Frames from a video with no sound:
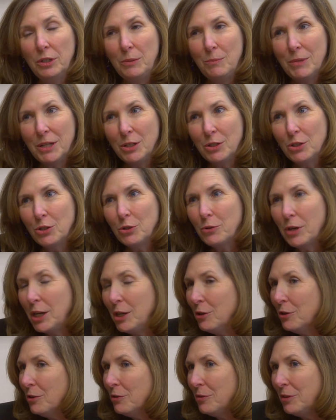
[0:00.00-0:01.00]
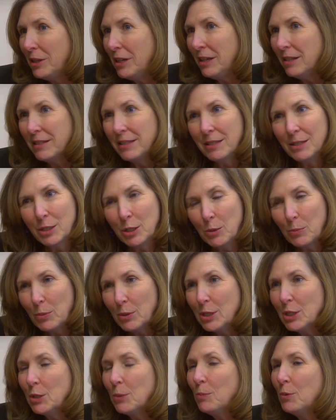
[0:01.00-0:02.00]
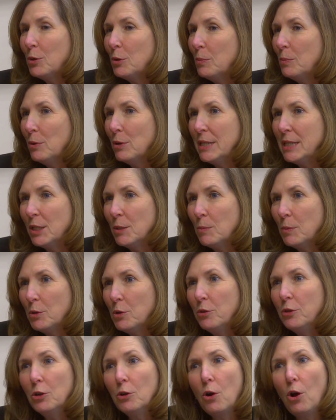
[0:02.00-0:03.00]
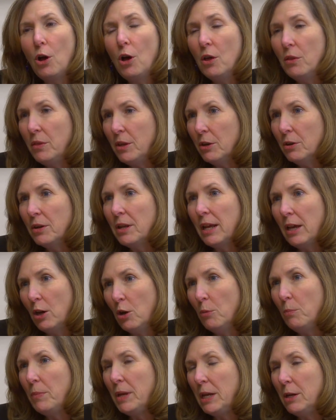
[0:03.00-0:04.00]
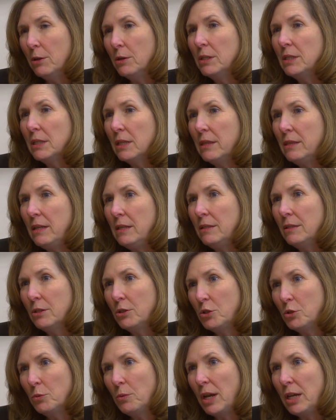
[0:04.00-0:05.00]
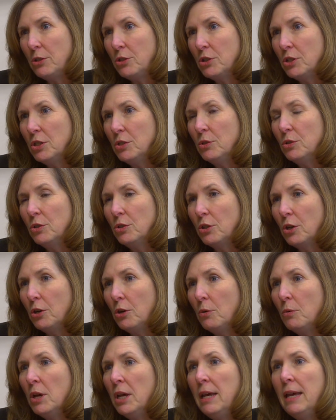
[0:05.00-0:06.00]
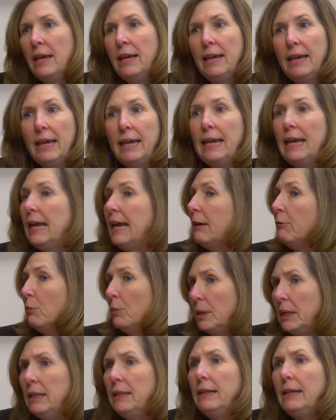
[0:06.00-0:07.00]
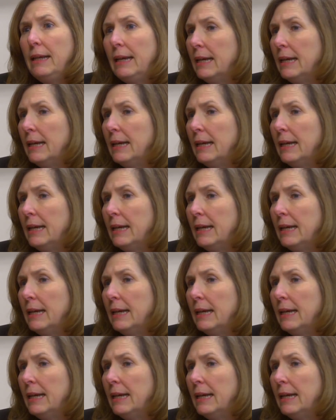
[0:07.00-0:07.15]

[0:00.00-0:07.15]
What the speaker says: administrator, the assistant principal, they're all there to help parents in these situations. So really